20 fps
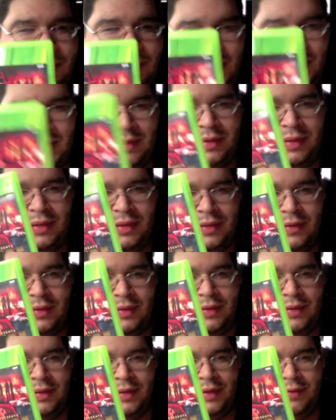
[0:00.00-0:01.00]
But
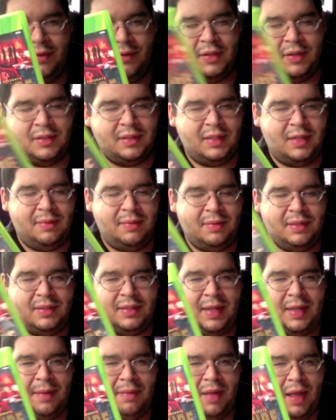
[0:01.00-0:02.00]
overall, it's going to be the
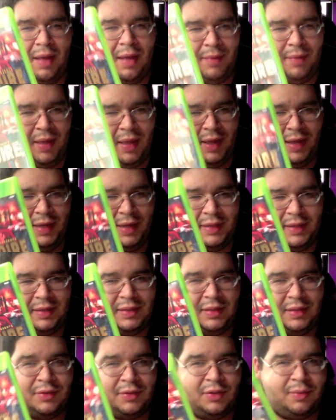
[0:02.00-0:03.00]
same game. It's
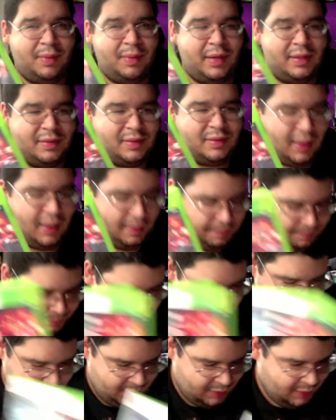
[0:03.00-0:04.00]
still a tremendous game.
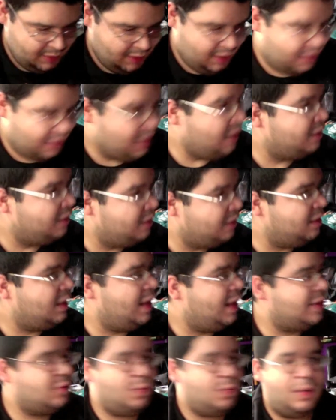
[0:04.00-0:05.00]
And now the
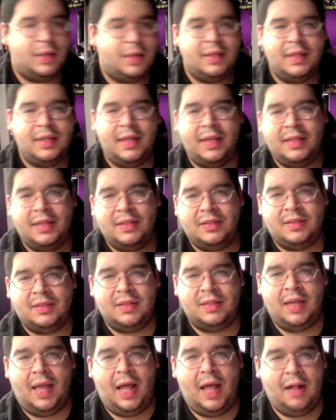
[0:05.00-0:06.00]
last one is
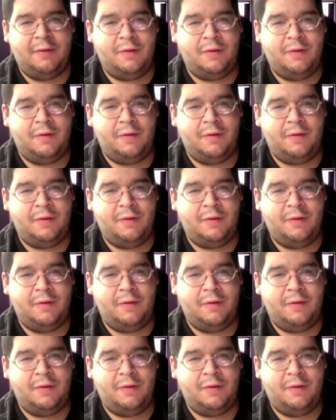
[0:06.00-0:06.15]
Alpha